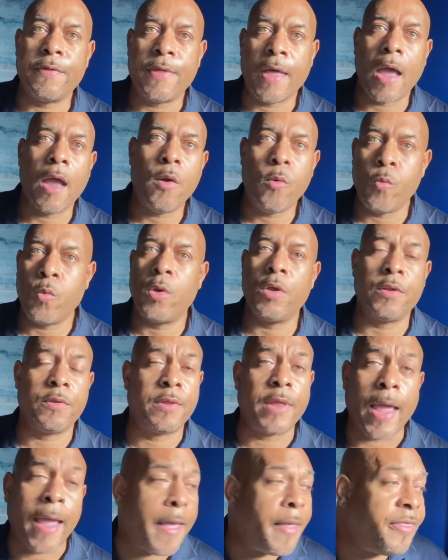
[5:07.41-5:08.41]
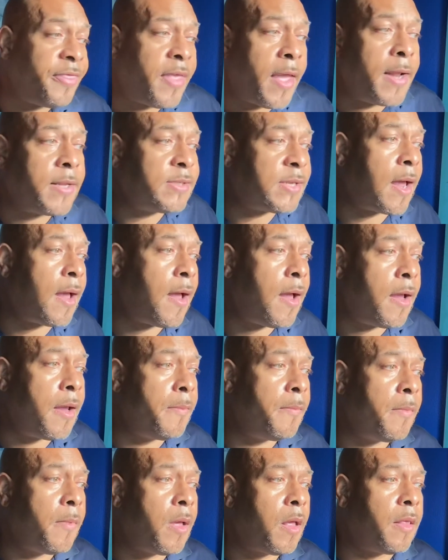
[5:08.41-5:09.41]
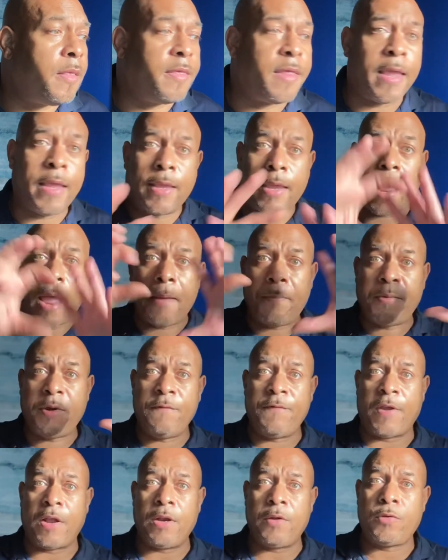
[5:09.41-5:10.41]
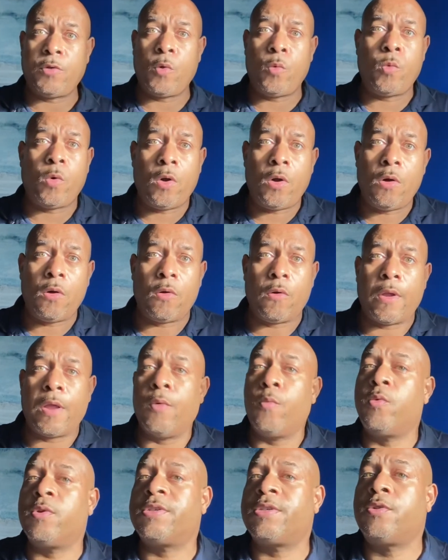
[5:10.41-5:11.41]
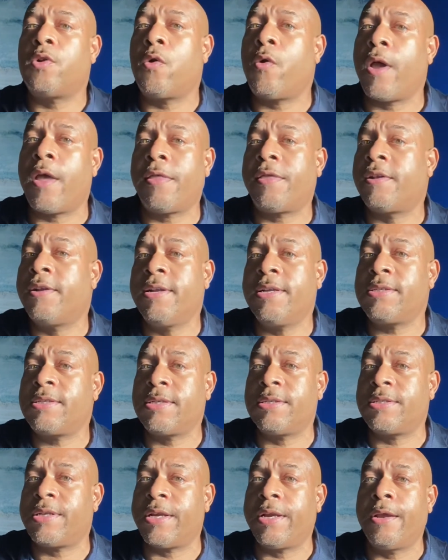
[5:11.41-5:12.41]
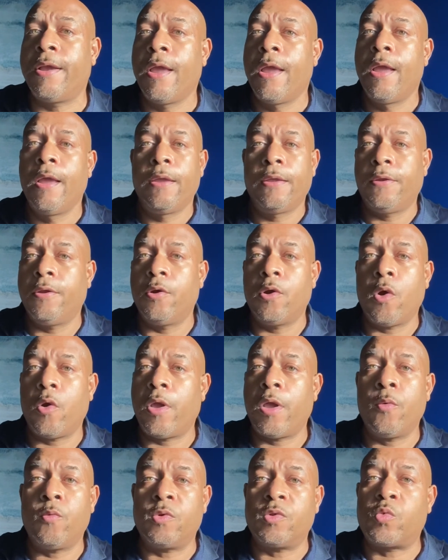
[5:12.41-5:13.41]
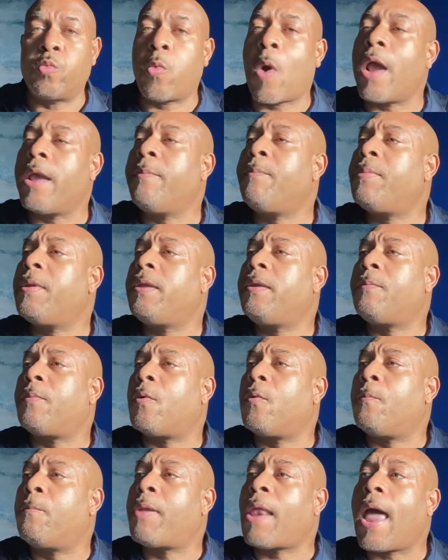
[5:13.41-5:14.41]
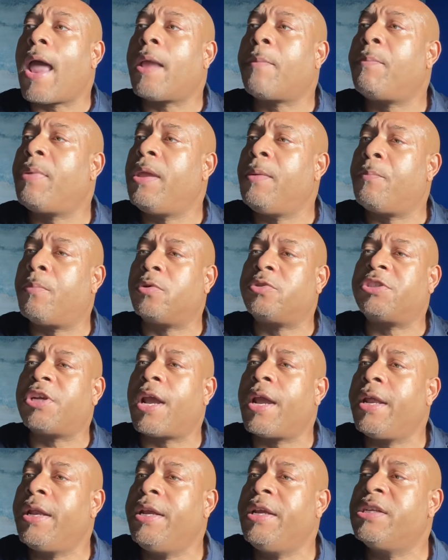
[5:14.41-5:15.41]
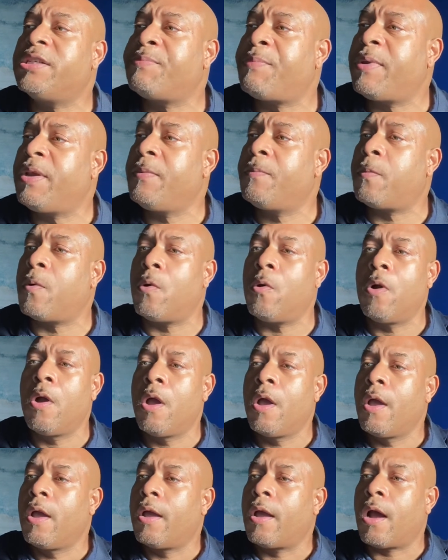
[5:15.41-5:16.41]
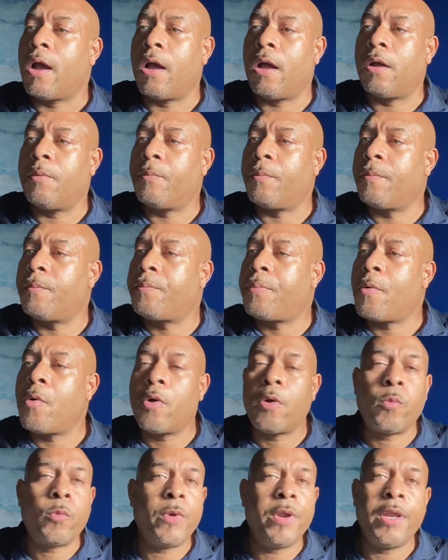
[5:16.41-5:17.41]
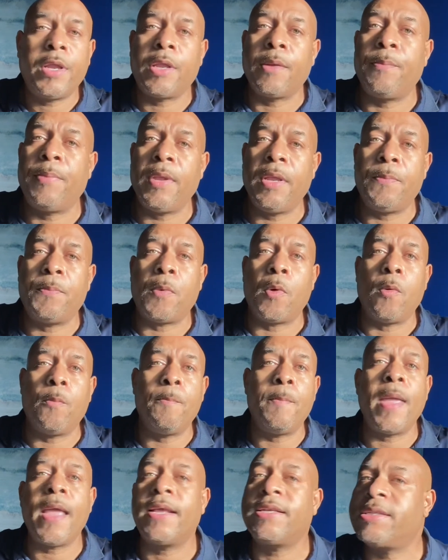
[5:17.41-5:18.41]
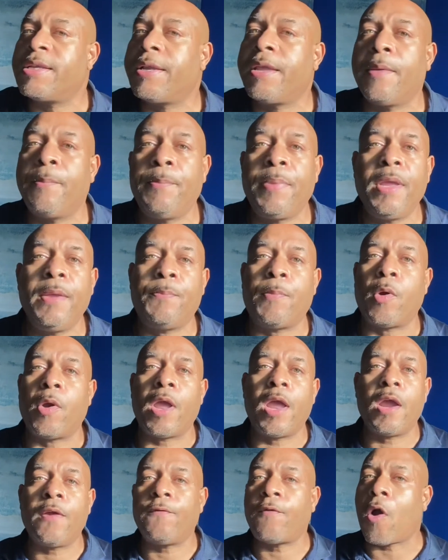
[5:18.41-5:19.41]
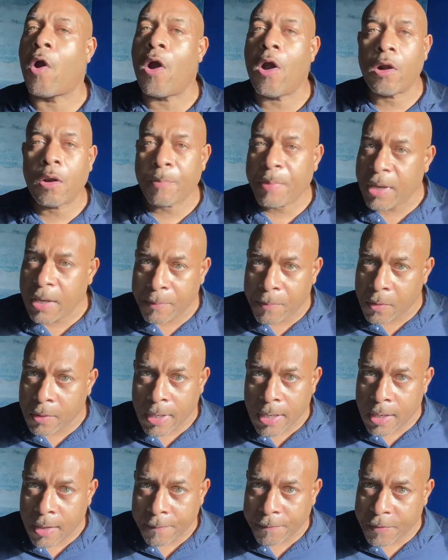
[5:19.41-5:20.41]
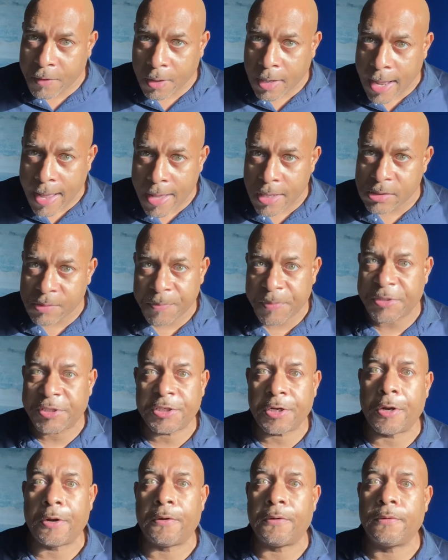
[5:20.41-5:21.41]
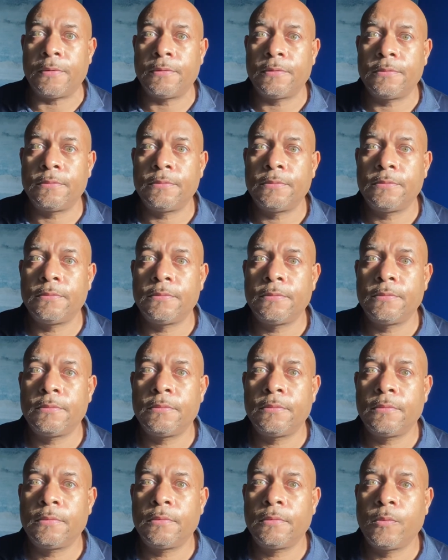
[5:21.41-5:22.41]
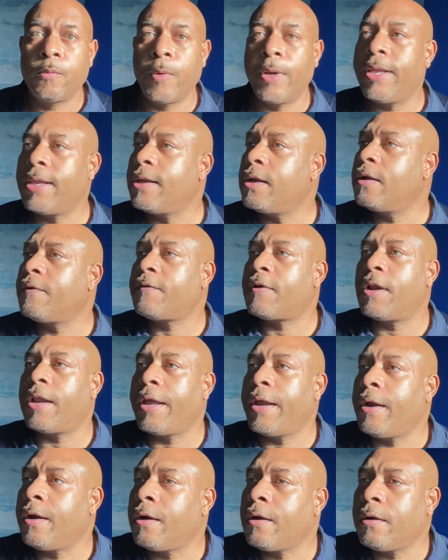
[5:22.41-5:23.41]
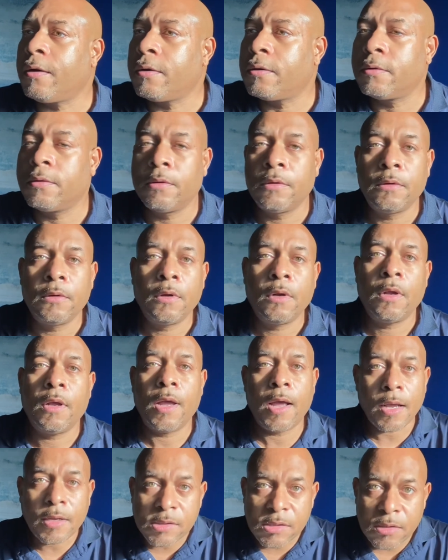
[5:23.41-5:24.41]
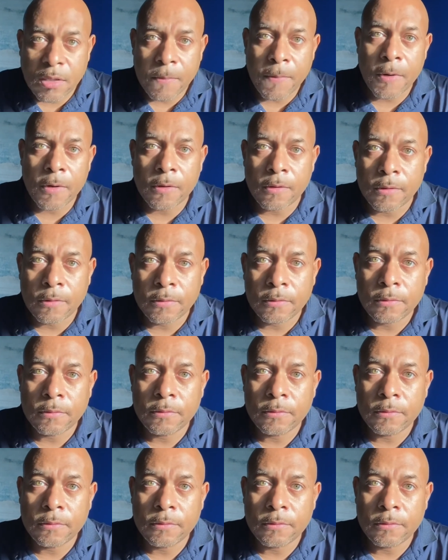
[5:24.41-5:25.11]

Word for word: That at that time they captivated the world. It was no ethnicity, you know. It was white people, black people, Chinese people, uh, Puerto Rican people, Mexican people. If all the people loved the Cosby Show. We love Claire Huxtable.